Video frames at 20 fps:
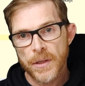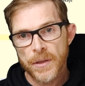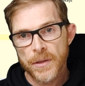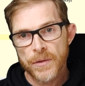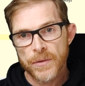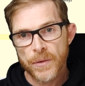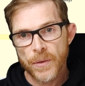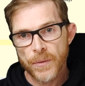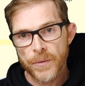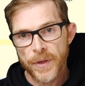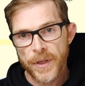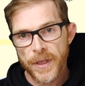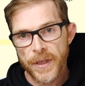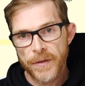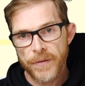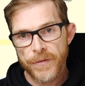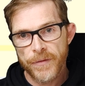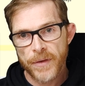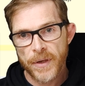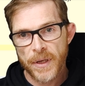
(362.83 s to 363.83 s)
So
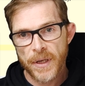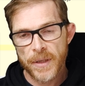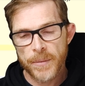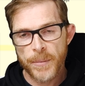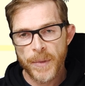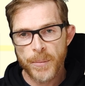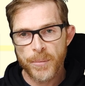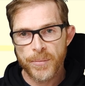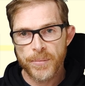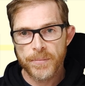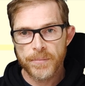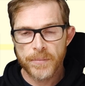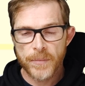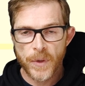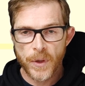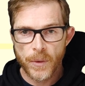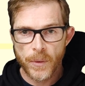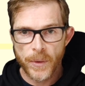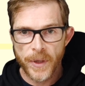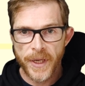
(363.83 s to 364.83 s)
if let me
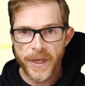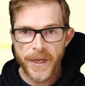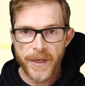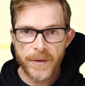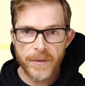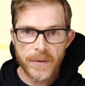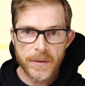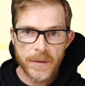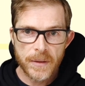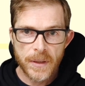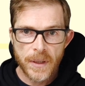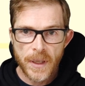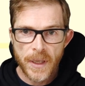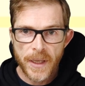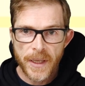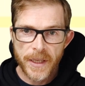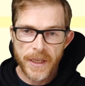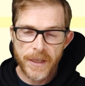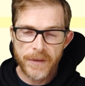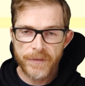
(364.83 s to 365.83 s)
go here,
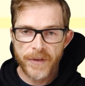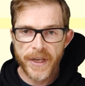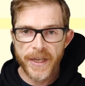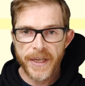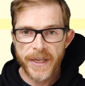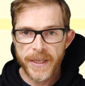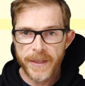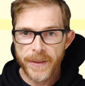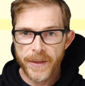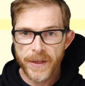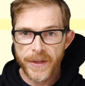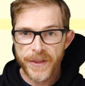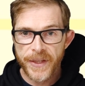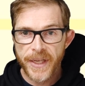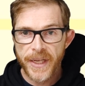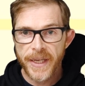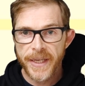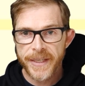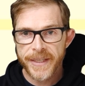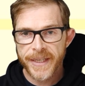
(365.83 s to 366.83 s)
if I hit the
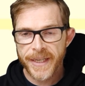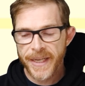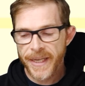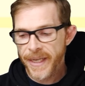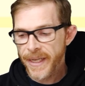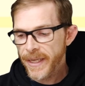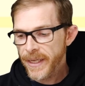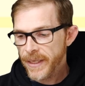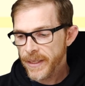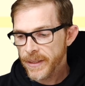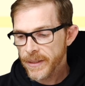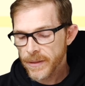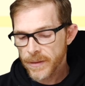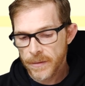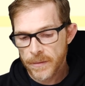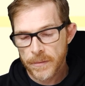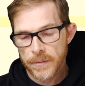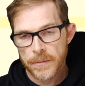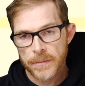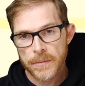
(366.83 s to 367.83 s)
delete key,
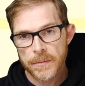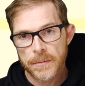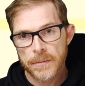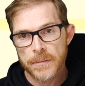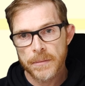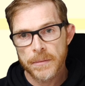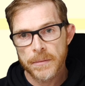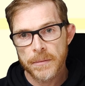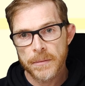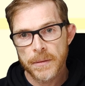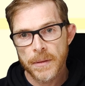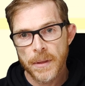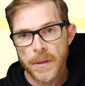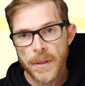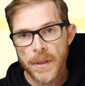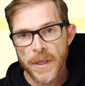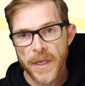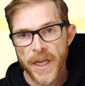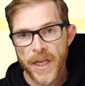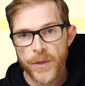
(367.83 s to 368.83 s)

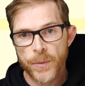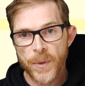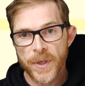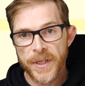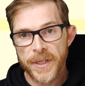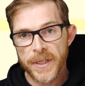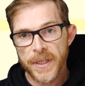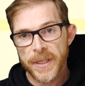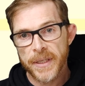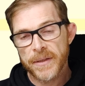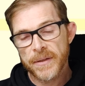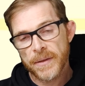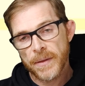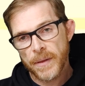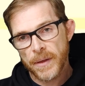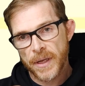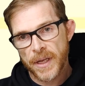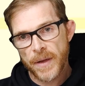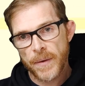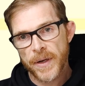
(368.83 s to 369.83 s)
it will delete
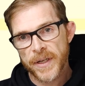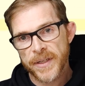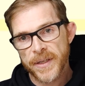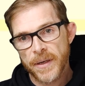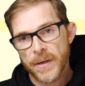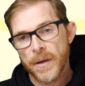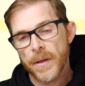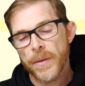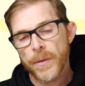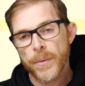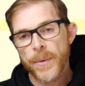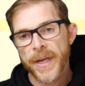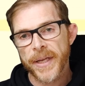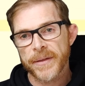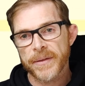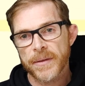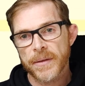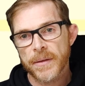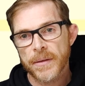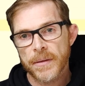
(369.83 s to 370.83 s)
the character on the
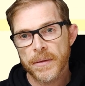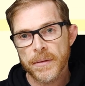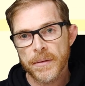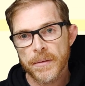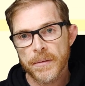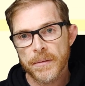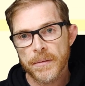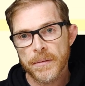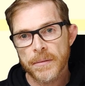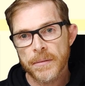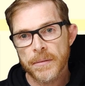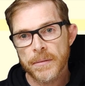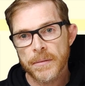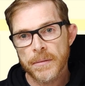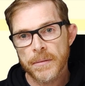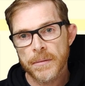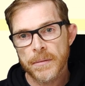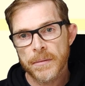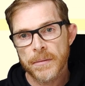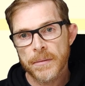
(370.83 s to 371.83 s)
right.
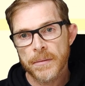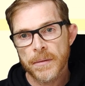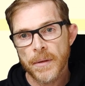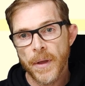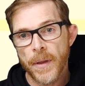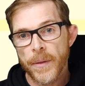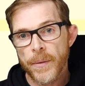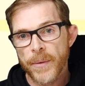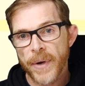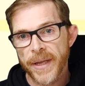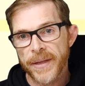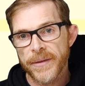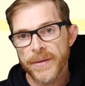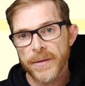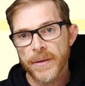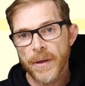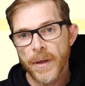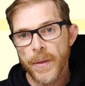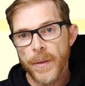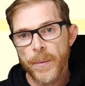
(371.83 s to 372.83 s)
On the right,
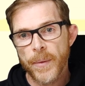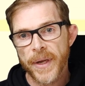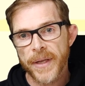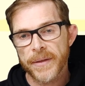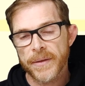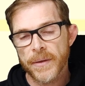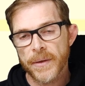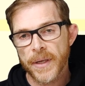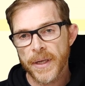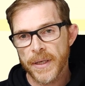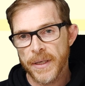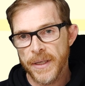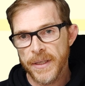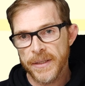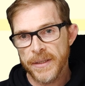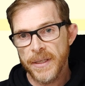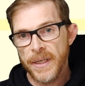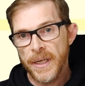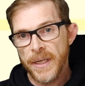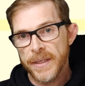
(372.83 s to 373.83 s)
on the right. Again,
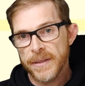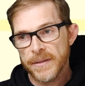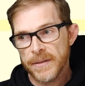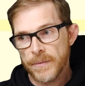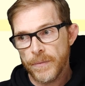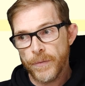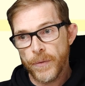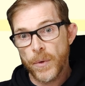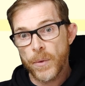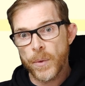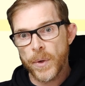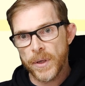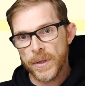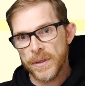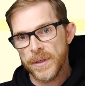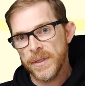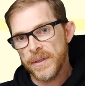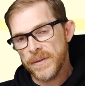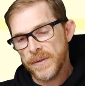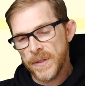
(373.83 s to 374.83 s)
it deletes forward,
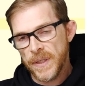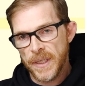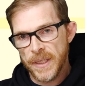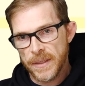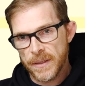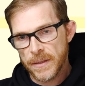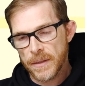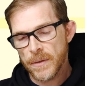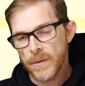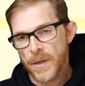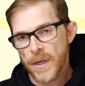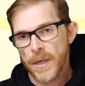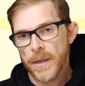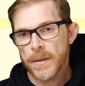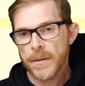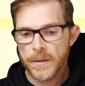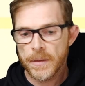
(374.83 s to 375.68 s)
it deletes, okay.